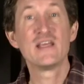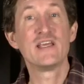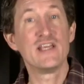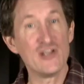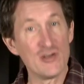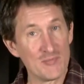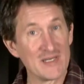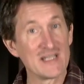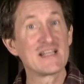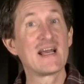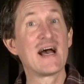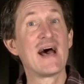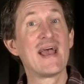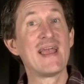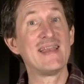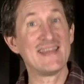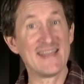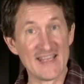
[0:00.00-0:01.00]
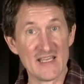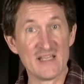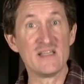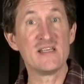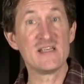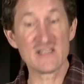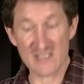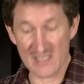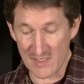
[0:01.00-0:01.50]
humankind in
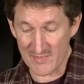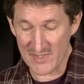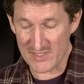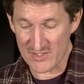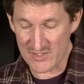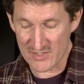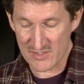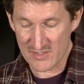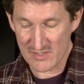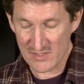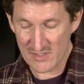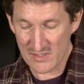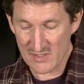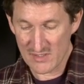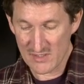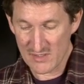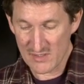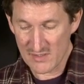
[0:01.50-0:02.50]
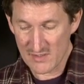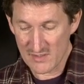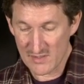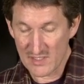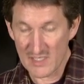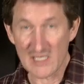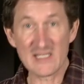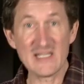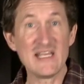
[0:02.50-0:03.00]
his image.
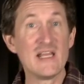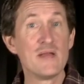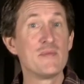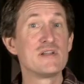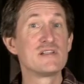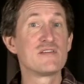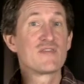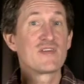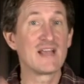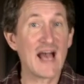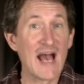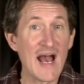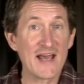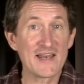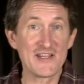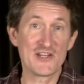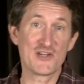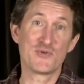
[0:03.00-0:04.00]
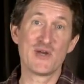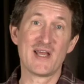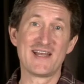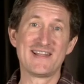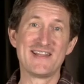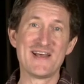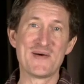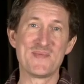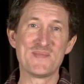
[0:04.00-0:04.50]
In the image of God, he
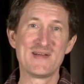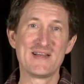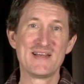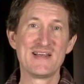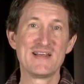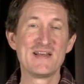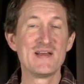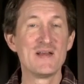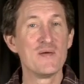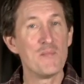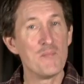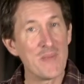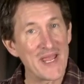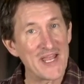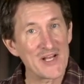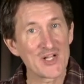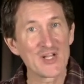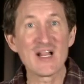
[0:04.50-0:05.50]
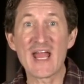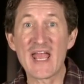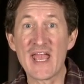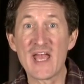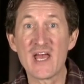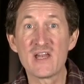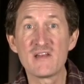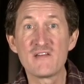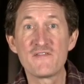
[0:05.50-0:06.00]
created them, male
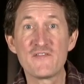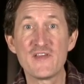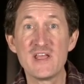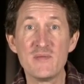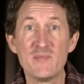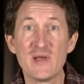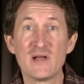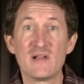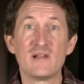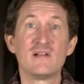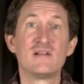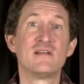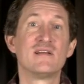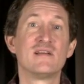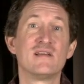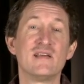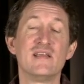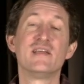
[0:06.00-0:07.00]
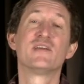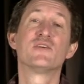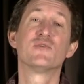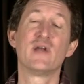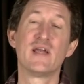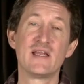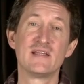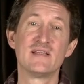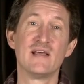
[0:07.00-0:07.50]
and female, he
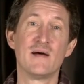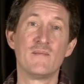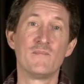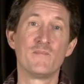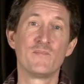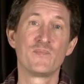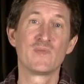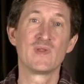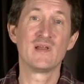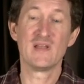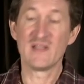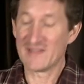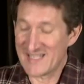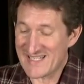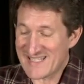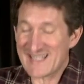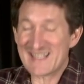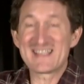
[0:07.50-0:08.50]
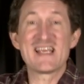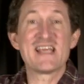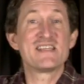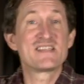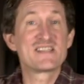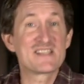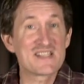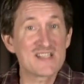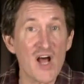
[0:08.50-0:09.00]
created them. This is a
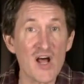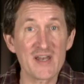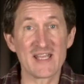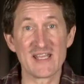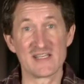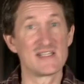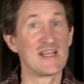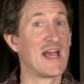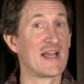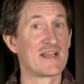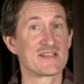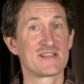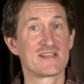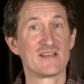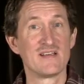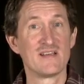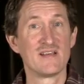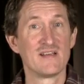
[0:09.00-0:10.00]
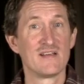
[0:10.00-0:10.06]
stunning text